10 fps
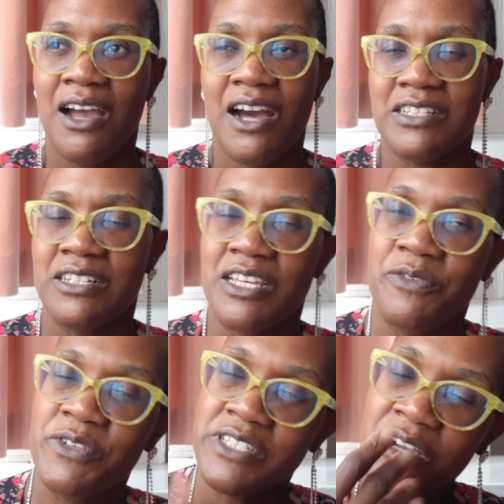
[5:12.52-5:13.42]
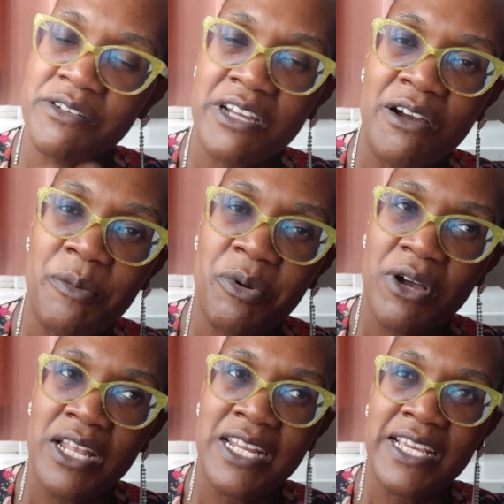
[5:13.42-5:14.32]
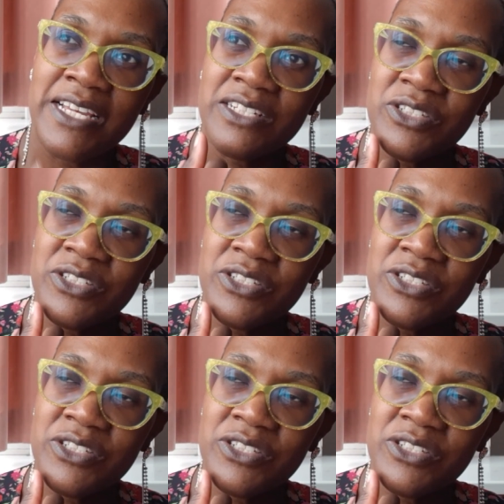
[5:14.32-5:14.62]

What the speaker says: I don't know, if you don't know, I'll put a link